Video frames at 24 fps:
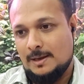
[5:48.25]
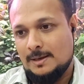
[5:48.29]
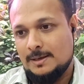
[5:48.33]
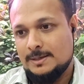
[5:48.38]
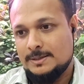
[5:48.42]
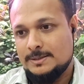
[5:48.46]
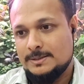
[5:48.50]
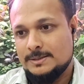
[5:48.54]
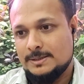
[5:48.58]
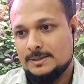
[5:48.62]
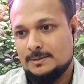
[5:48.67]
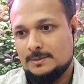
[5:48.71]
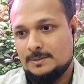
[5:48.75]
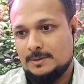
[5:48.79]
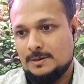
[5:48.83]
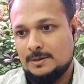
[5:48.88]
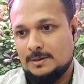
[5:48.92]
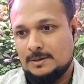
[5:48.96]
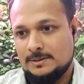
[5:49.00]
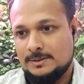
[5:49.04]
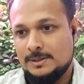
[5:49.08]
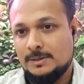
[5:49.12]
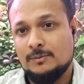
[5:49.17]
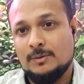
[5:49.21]
And
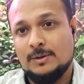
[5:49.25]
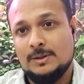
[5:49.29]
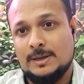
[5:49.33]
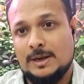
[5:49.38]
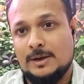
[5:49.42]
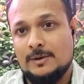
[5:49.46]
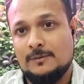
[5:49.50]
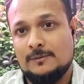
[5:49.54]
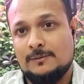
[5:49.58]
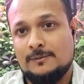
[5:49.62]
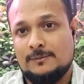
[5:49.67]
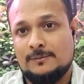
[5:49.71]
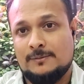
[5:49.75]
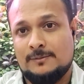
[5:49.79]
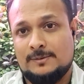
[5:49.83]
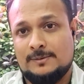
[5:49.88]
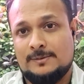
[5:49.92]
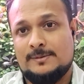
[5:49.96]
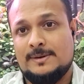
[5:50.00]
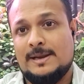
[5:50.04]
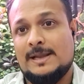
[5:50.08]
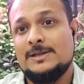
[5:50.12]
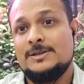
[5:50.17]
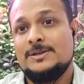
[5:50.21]
this was kind of
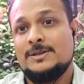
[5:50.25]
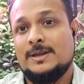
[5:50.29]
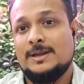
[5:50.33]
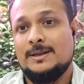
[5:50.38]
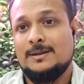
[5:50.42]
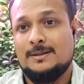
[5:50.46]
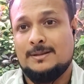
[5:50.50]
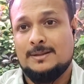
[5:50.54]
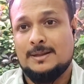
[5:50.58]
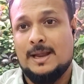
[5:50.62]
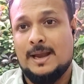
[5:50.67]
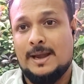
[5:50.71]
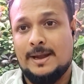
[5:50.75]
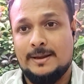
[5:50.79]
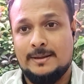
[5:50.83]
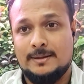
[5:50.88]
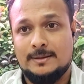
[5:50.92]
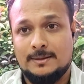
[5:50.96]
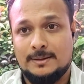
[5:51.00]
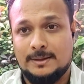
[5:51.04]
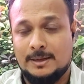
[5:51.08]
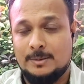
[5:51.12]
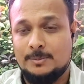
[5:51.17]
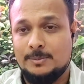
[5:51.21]
tragic and sad
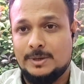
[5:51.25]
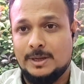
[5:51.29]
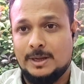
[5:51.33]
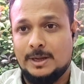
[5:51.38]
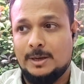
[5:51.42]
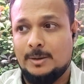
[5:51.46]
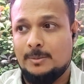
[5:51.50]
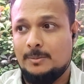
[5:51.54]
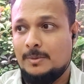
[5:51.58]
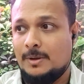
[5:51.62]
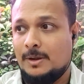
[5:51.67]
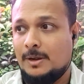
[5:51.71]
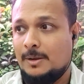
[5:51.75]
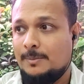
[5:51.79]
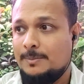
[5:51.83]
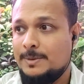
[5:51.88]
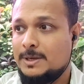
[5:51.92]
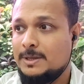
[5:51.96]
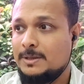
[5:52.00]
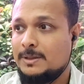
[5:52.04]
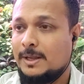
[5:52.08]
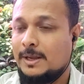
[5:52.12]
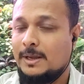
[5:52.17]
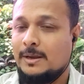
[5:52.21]
at the same time
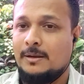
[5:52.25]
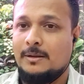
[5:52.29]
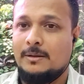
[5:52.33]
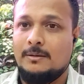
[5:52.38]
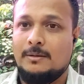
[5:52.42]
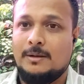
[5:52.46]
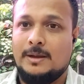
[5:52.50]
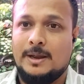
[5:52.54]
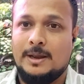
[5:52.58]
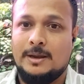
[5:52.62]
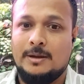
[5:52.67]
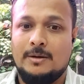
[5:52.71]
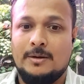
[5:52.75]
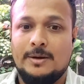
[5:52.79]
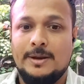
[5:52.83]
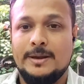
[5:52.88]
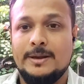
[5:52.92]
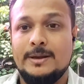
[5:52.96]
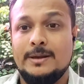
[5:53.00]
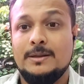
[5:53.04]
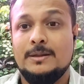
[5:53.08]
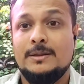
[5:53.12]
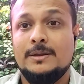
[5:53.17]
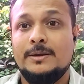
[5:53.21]
because I heard
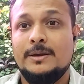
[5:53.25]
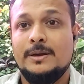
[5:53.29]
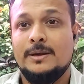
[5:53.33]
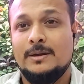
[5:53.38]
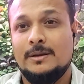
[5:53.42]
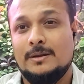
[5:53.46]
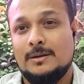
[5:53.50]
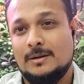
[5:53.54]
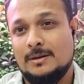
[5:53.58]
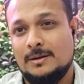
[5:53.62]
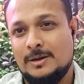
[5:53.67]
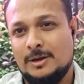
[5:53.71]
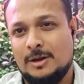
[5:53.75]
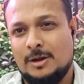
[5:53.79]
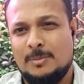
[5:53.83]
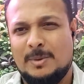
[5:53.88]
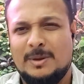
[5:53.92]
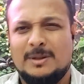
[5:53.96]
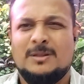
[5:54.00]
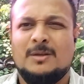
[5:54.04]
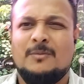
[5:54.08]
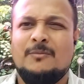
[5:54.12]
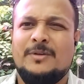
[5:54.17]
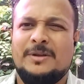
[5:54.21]
an incident
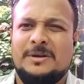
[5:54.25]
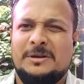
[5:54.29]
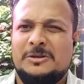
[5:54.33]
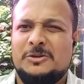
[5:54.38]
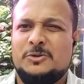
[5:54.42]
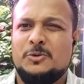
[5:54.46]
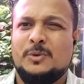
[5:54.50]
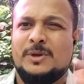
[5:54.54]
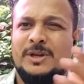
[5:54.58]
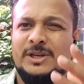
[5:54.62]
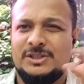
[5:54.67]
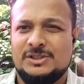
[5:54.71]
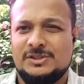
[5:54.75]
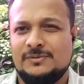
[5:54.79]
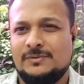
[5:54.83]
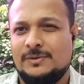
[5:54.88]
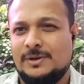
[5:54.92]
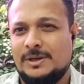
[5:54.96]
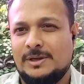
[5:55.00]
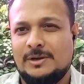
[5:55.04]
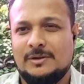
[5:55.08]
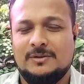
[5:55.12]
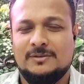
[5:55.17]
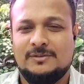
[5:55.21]
nearby, somewhere in
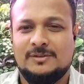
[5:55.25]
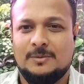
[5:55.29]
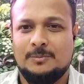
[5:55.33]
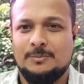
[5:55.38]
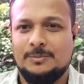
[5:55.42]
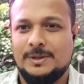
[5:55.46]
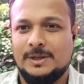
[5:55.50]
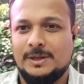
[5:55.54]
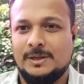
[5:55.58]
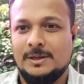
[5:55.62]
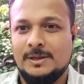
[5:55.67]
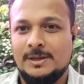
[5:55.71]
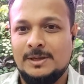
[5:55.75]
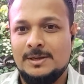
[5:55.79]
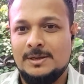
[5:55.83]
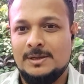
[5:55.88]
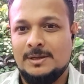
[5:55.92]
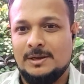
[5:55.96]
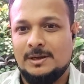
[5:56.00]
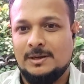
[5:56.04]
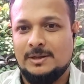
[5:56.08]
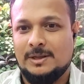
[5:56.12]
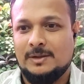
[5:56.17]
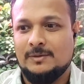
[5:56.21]
Jogeshwari or something.
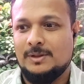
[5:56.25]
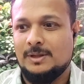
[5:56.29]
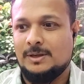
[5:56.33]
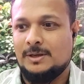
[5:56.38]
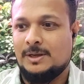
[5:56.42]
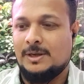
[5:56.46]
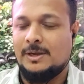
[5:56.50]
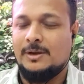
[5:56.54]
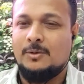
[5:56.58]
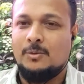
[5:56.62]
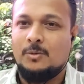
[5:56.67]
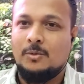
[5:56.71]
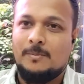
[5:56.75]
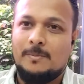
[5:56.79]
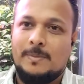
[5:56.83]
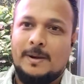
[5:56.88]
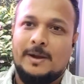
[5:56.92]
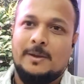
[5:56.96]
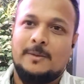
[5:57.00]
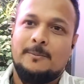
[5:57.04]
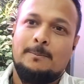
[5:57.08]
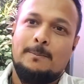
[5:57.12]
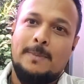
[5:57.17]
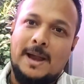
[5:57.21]
There was a kid who
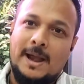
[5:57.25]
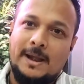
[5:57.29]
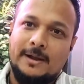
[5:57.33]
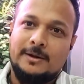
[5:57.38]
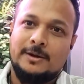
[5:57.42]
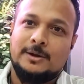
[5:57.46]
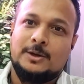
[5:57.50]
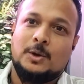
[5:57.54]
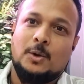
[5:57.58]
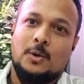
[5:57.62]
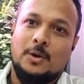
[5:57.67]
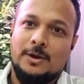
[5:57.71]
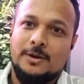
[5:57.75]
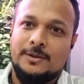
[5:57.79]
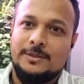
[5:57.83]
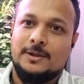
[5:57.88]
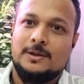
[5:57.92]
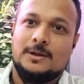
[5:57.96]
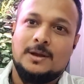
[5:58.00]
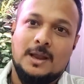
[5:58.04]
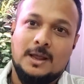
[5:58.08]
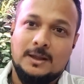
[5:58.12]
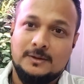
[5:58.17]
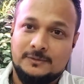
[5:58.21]
kind of banged a toy on
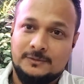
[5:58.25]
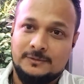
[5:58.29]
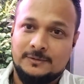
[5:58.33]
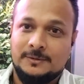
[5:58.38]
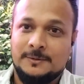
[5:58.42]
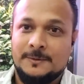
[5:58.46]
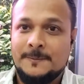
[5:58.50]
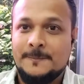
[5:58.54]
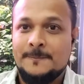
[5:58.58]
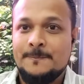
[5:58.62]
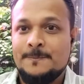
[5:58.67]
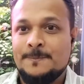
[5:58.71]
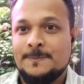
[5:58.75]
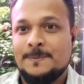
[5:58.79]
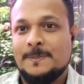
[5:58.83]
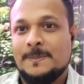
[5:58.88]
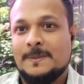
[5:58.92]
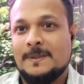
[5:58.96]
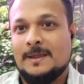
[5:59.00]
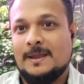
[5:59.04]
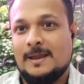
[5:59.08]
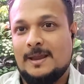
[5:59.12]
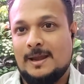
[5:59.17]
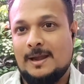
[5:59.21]
the glass,
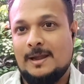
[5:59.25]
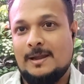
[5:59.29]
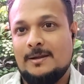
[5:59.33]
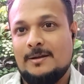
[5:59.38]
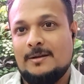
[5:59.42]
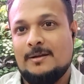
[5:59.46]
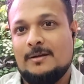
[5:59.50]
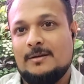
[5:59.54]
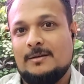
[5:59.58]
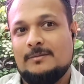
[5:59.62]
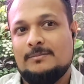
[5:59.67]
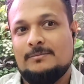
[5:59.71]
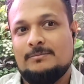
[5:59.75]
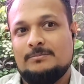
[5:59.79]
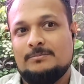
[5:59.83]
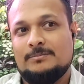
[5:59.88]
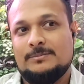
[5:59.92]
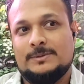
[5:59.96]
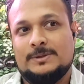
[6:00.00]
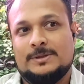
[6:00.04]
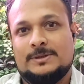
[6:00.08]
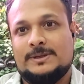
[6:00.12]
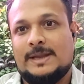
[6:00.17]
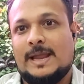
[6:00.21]
and
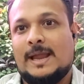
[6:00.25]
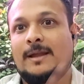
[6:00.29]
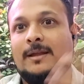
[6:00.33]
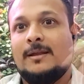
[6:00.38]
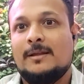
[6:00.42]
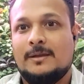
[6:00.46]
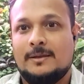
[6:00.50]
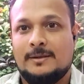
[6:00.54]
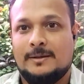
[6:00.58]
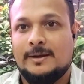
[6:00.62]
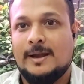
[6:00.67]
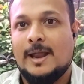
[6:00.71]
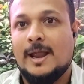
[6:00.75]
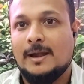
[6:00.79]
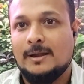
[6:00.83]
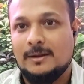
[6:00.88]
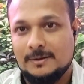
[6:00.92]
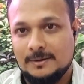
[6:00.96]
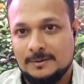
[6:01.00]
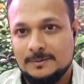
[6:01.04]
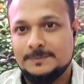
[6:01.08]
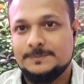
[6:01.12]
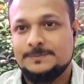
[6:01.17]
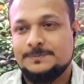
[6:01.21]
the tank
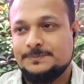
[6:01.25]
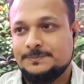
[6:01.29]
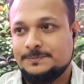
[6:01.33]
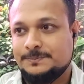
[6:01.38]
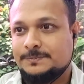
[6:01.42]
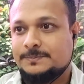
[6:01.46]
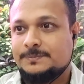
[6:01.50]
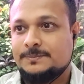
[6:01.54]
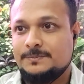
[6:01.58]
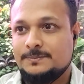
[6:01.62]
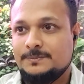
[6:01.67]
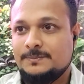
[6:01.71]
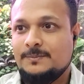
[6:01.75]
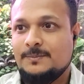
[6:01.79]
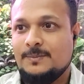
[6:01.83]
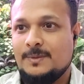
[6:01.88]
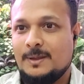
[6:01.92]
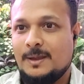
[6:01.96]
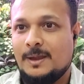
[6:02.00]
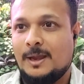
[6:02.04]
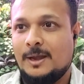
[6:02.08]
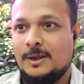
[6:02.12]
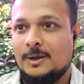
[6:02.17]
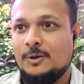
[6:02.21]
cracked,
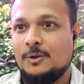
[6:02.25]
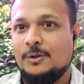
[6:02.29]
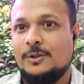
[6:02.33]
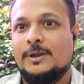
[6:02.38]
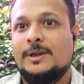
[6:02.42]
and